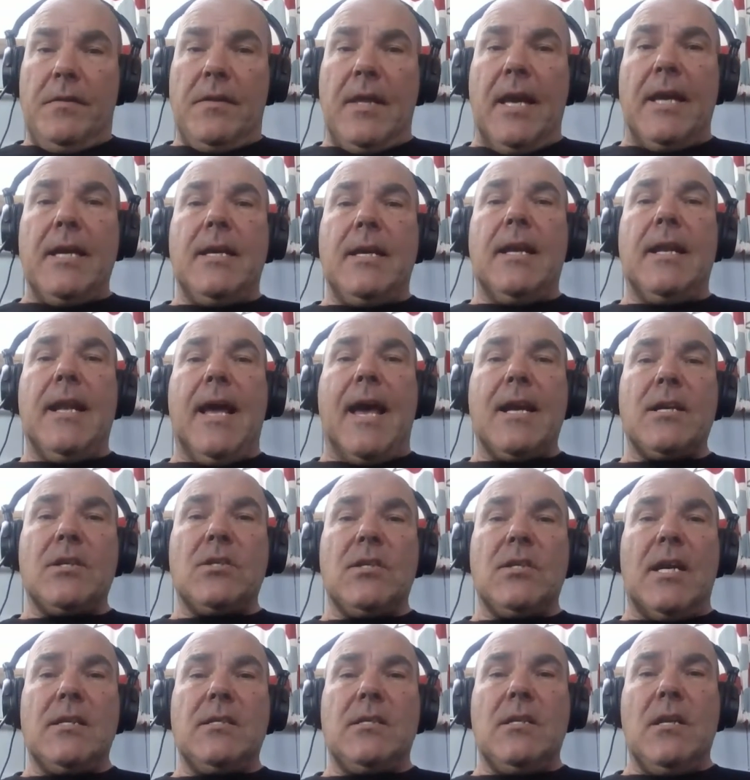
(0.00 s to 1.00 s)
they can
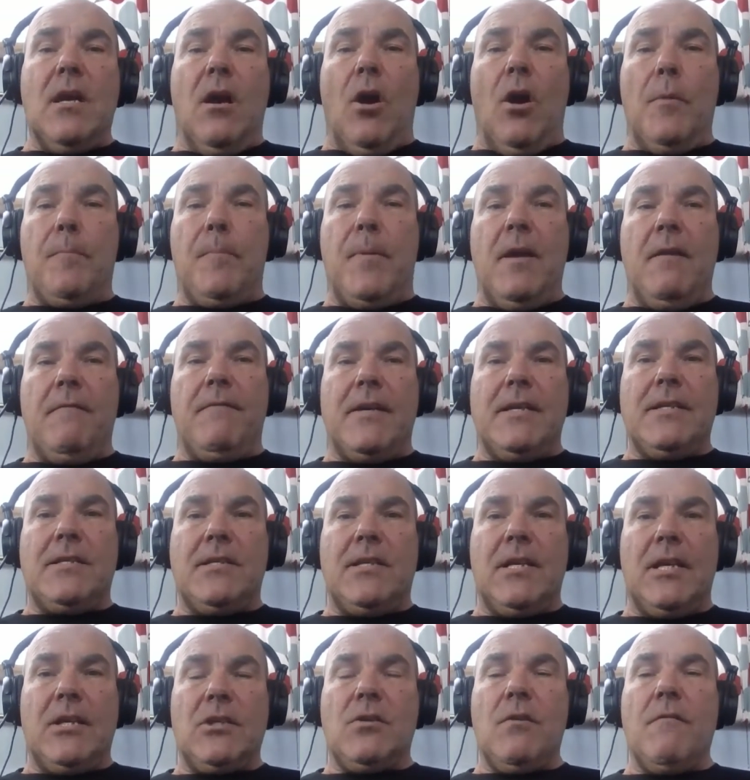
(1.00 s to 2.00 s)
access the
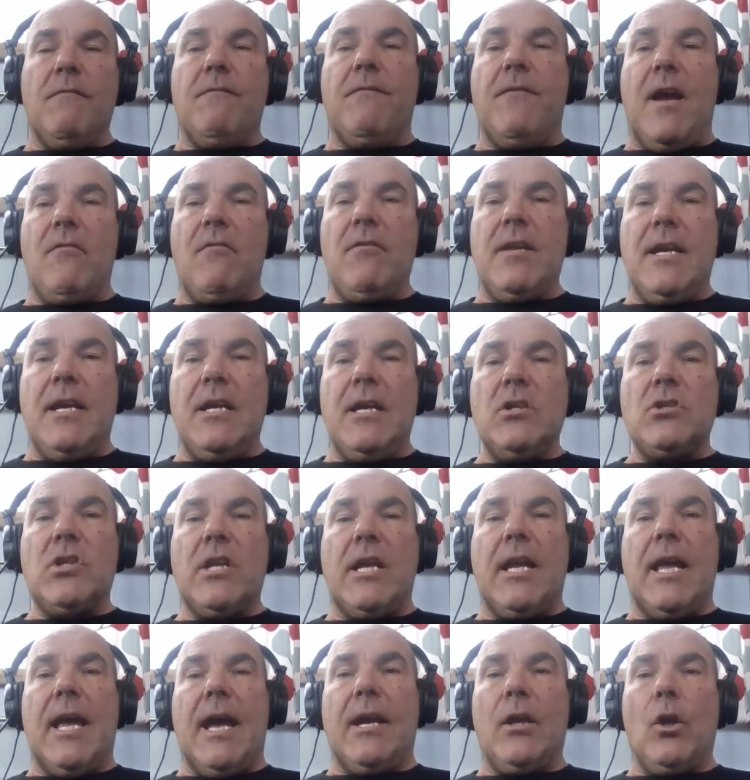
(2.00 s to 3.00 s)
IPv6 very
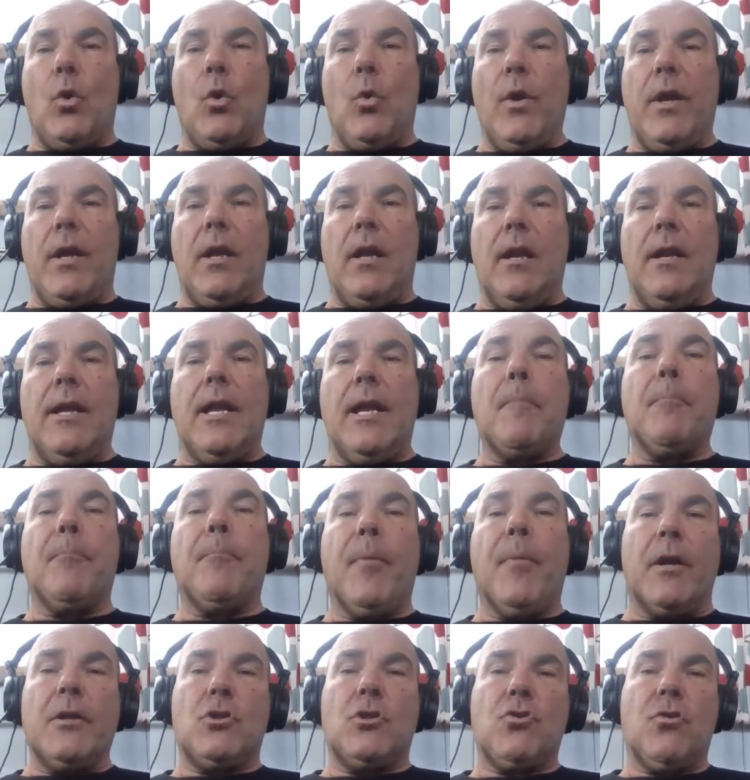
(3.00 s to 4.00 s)
easily and quickly
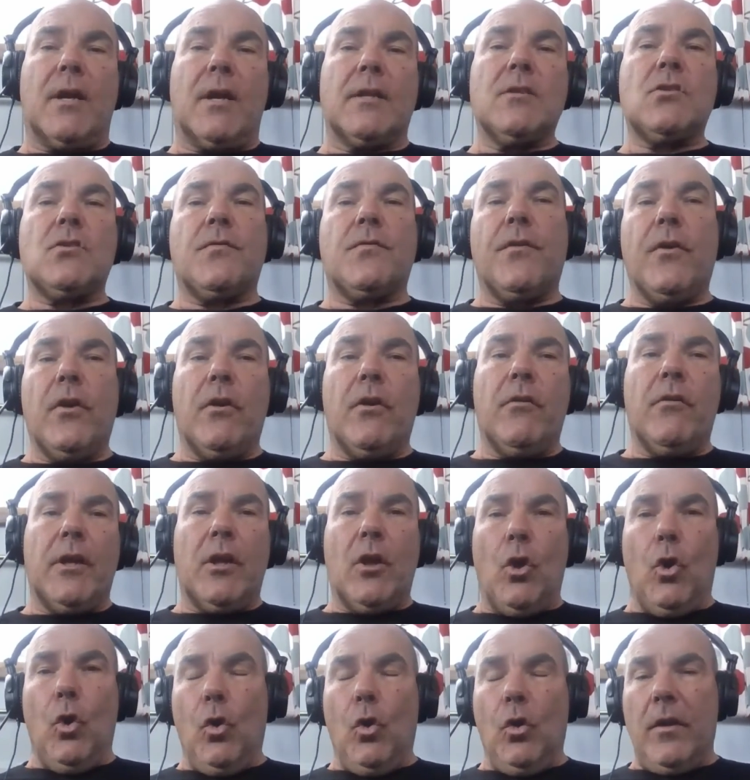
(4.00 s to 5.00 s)
by
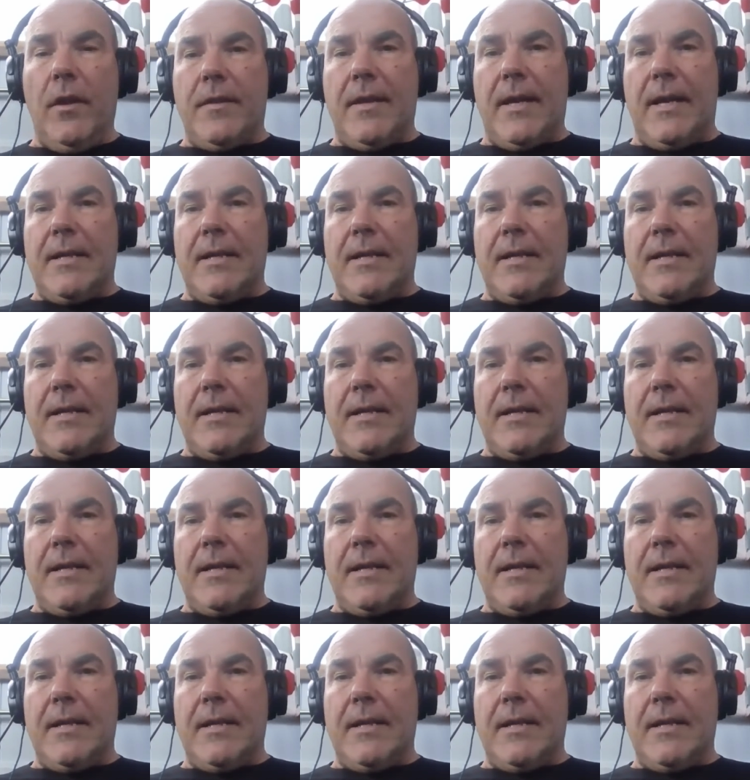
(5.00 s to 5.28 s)
transferring all of